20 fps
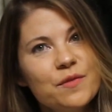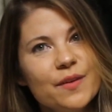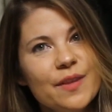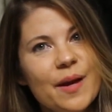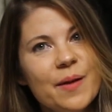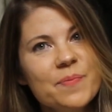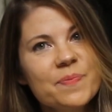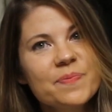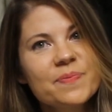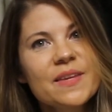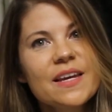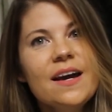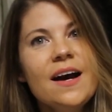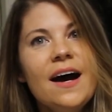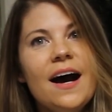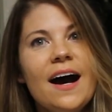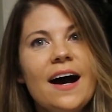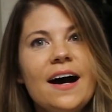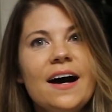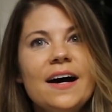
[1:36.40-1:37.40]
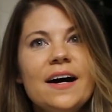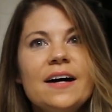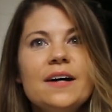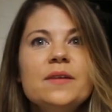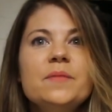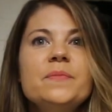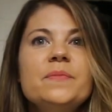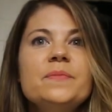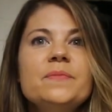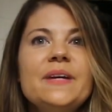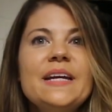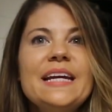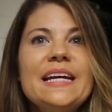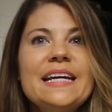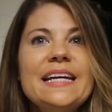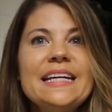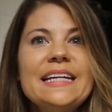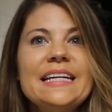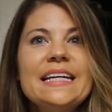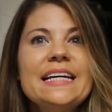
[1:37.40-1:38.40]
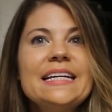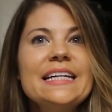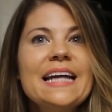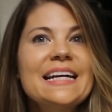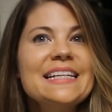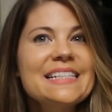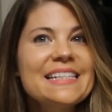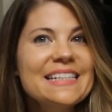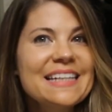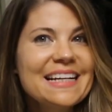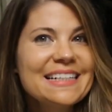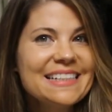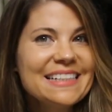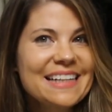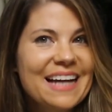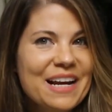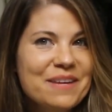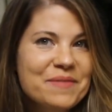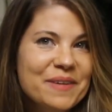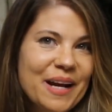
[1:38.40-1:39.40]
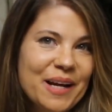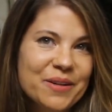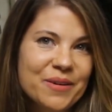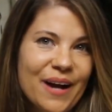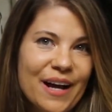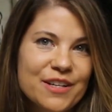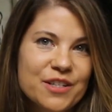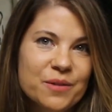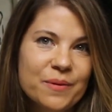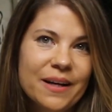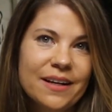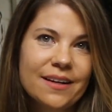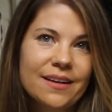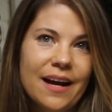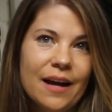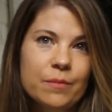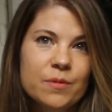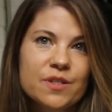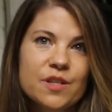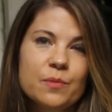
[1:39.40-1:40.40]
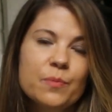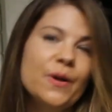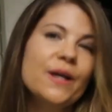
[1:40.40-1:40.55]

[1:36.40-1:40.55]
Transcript: for them. In 1999, when I graduated, I was the